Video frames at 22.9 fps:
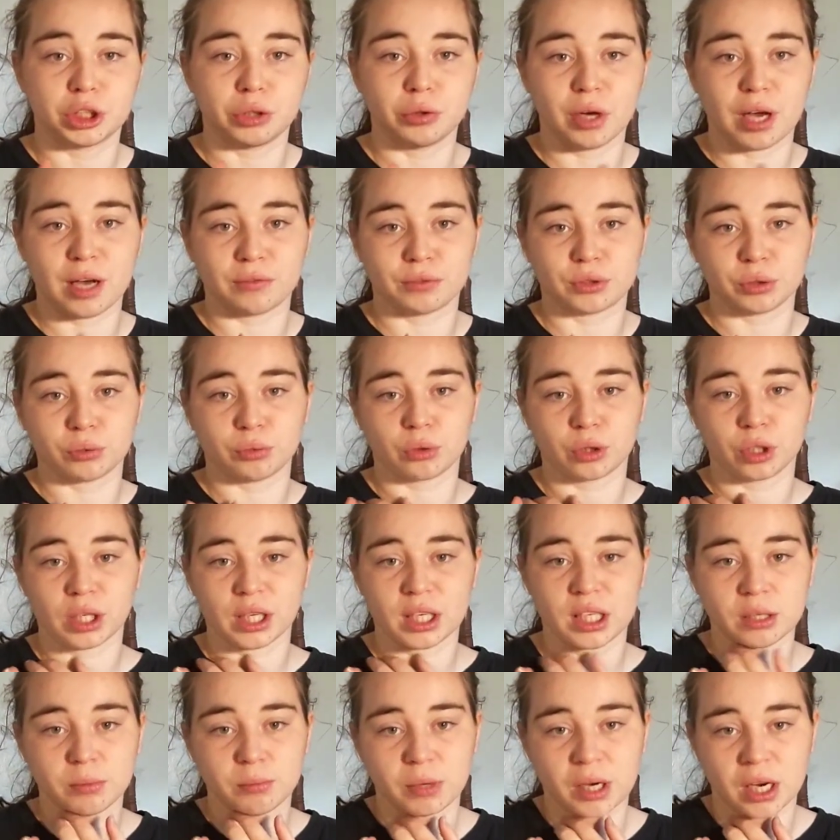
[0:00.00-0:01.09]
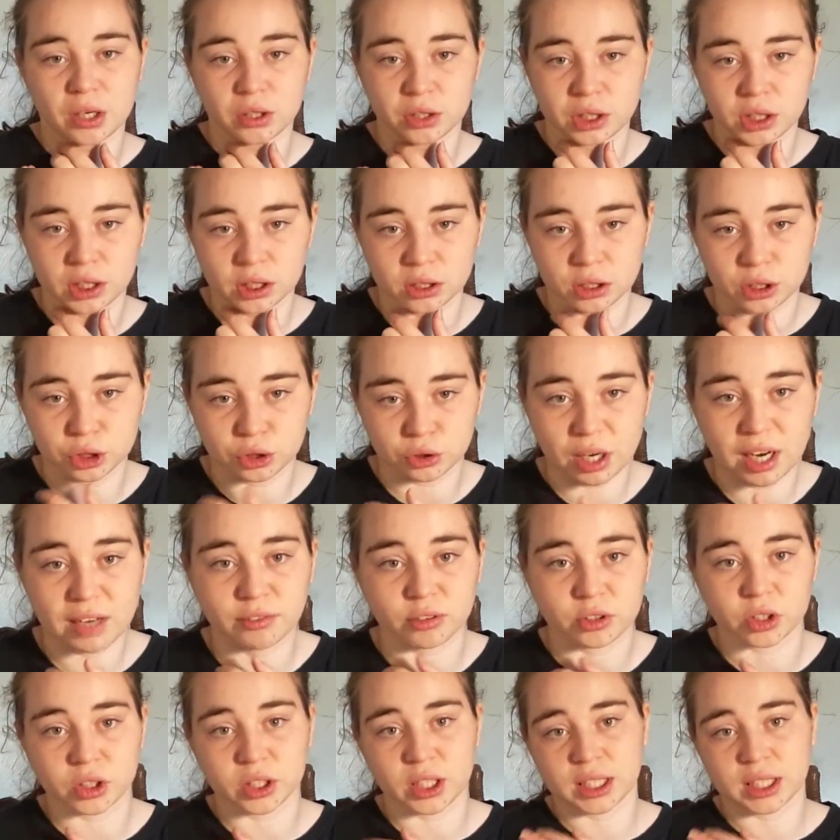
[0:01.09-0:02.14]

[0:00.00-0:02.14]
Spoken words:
You have to worry about your driver's